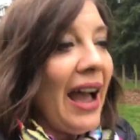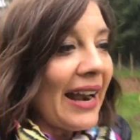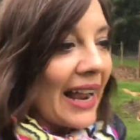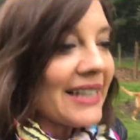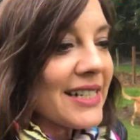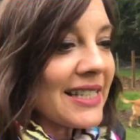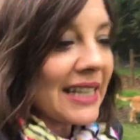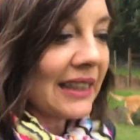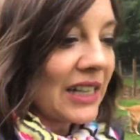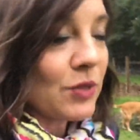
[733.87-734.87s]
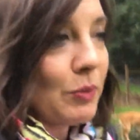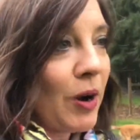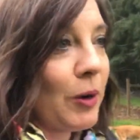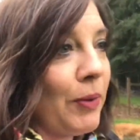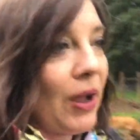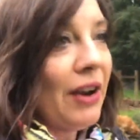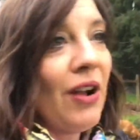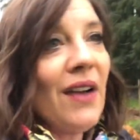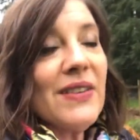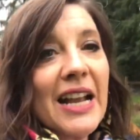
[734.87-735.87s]
And I just think that's remarkable. I don't
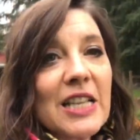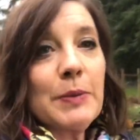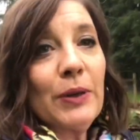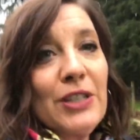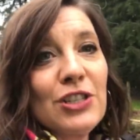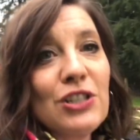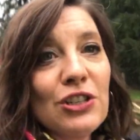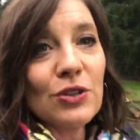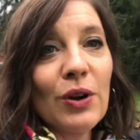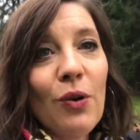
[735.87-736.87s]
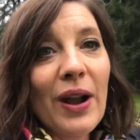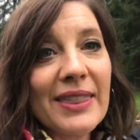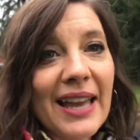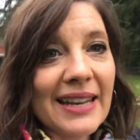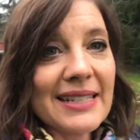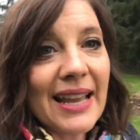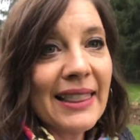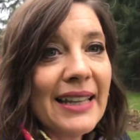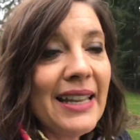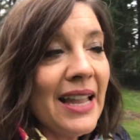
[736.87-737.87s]
have any aspirations to do it quite that
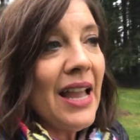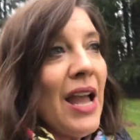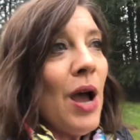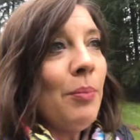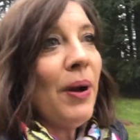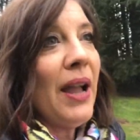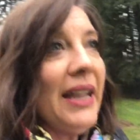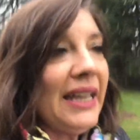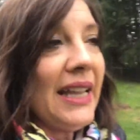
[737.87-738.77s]
intently, but